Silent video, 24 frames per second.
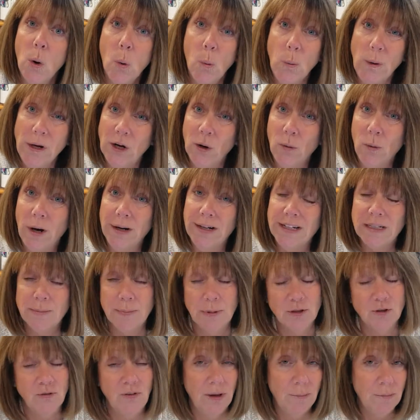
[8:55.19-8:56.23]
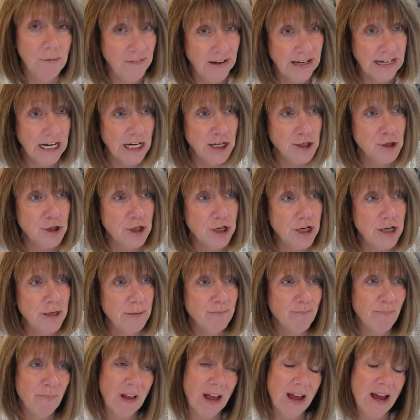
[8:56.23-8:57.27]
We go on a special family vacation
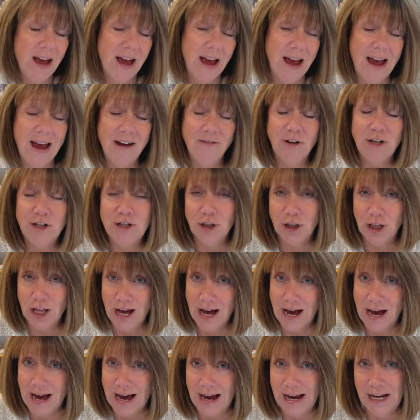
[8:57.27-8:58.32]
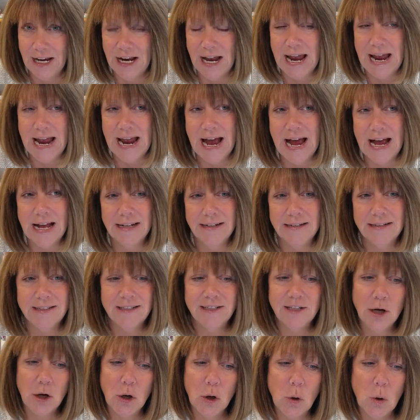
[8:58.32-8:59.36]
every July, and
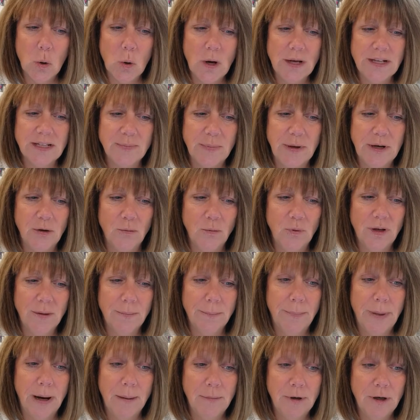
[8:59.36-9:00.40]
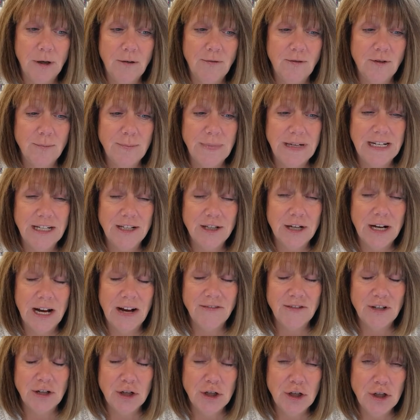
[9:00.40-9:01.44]
so it's been a real bummer for me to
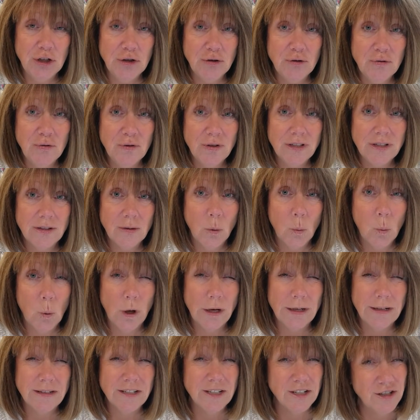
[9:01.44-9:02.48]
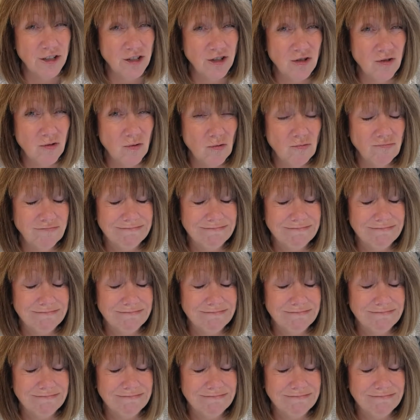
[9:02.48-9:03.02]
have to choose what to do.